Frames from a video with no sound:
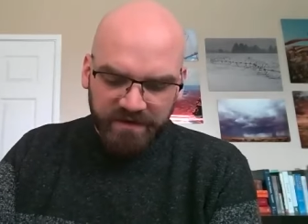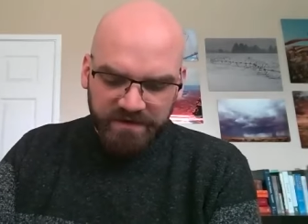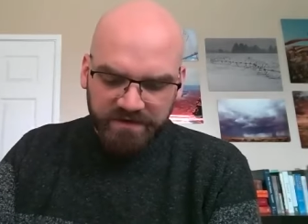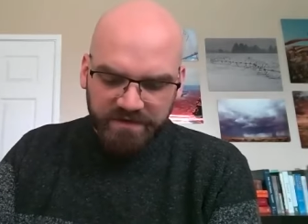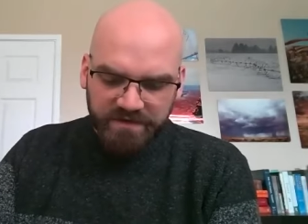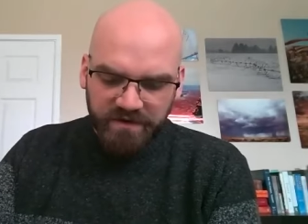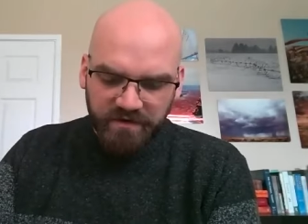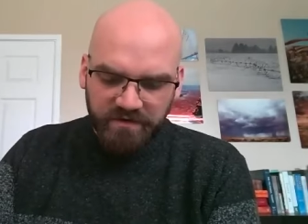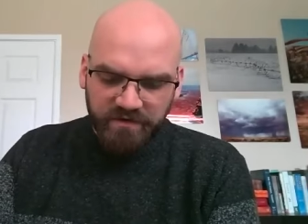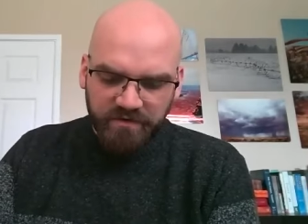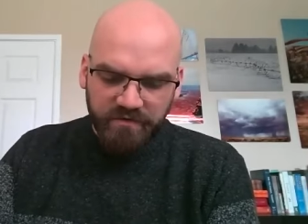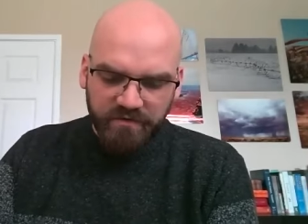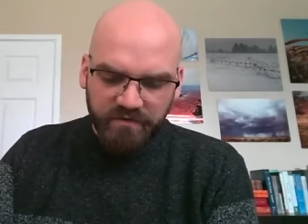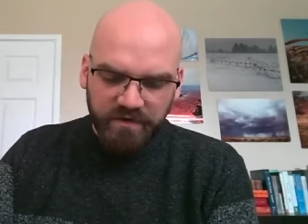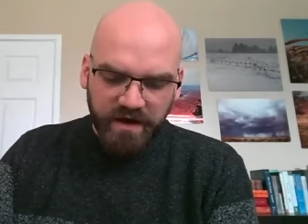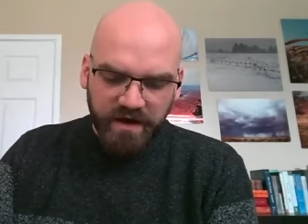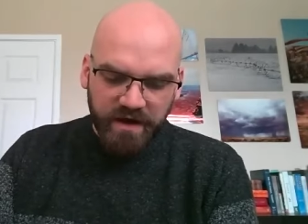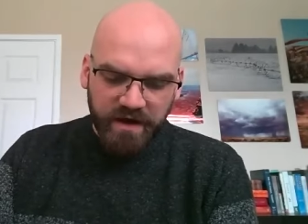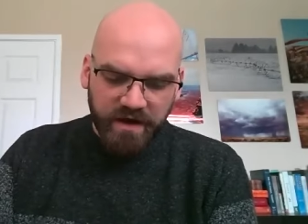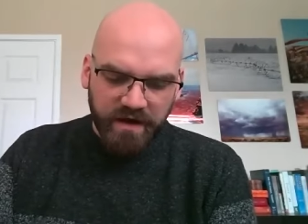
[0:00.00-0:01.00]
so
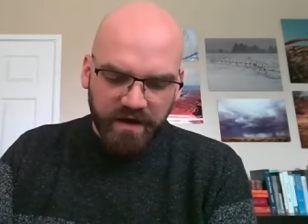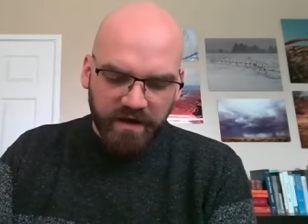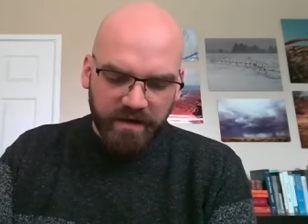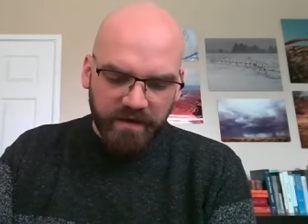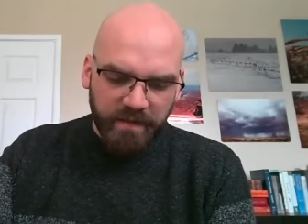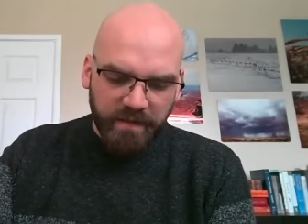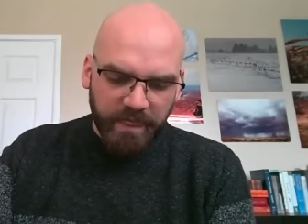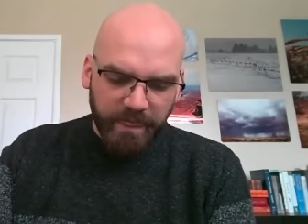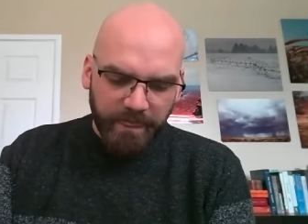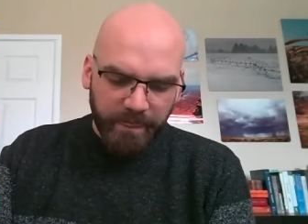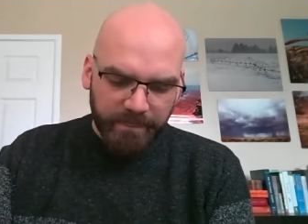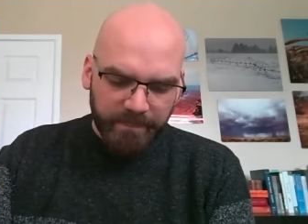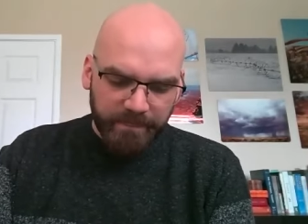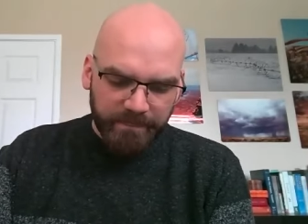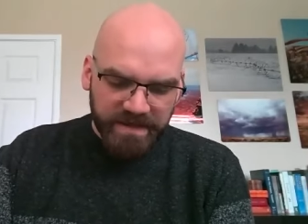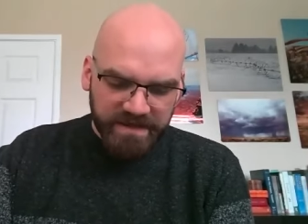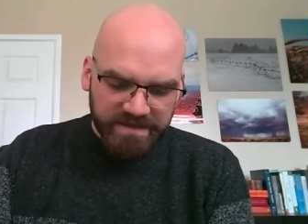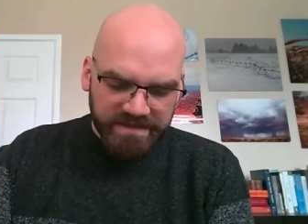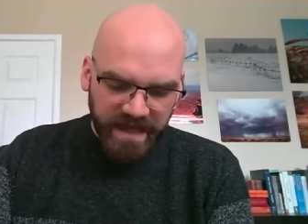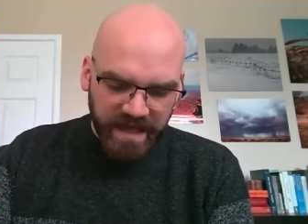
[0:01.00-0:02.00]
uh,
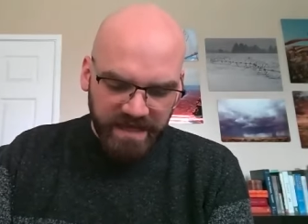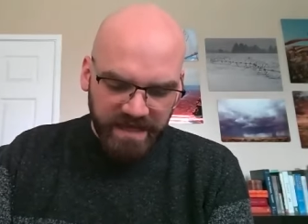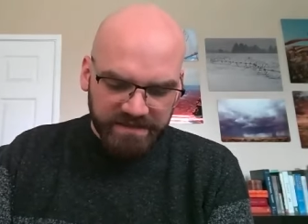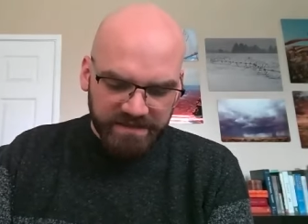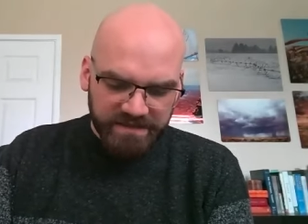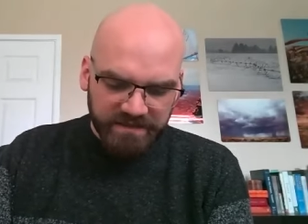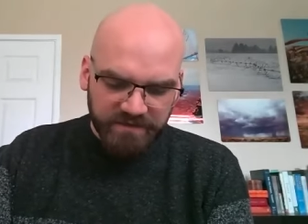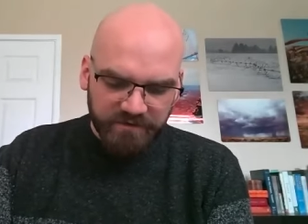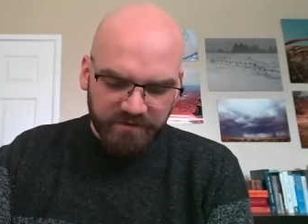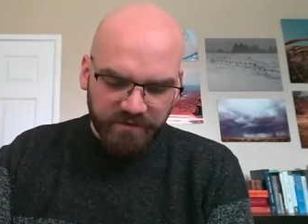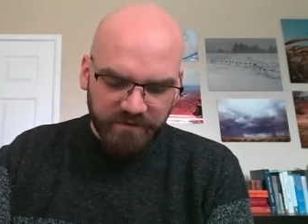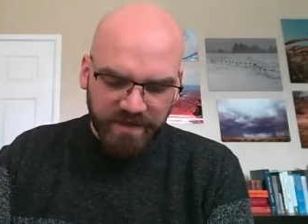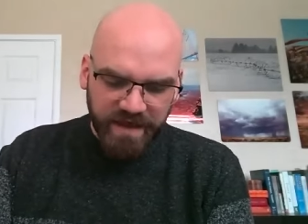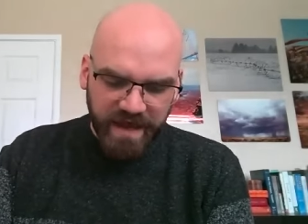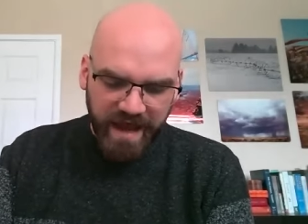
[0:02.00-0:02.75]
this has to do with